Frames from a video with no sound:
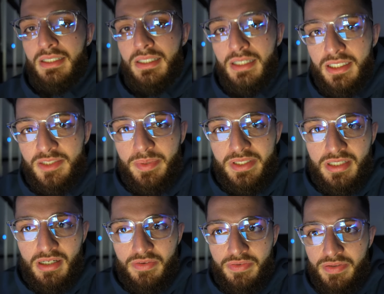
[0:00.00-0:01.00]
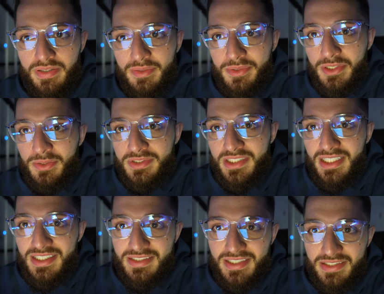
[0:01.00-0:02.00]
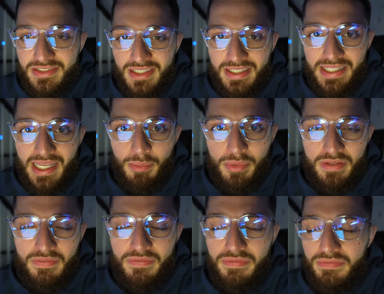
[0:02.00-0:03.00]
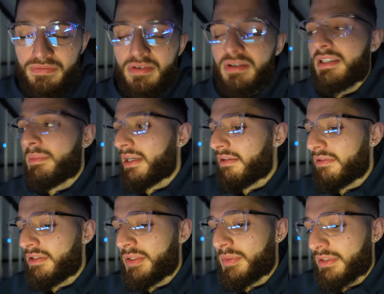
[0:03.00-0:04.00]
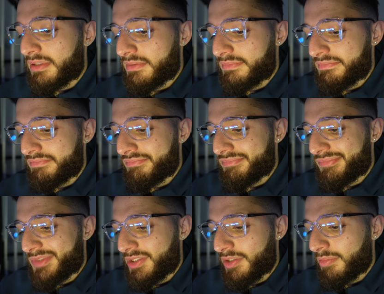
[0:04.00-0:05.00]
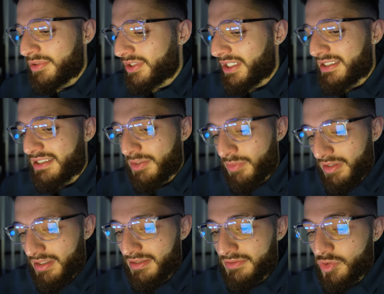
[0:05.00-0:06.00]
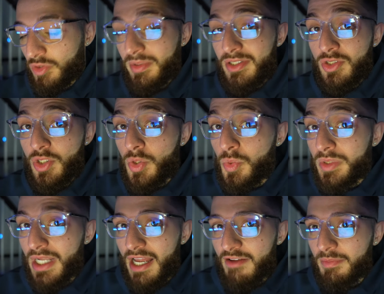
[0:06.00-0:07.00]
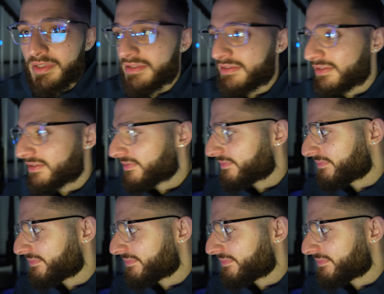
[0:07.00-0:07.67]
it's been tough. When you don't see any sales, you're like, damn, what the fuck am I even doing? You know, but you gotta stick with it. It's only been 2.5 months.